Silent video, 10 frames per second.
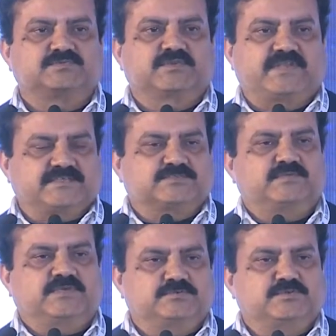So it has to
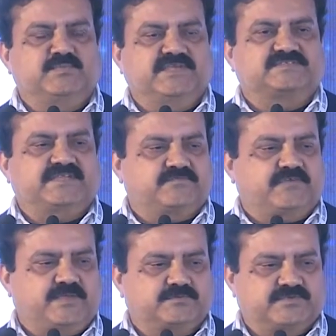be a good mix that
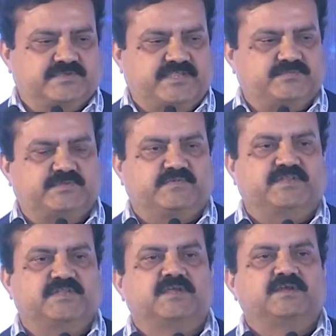we have to create between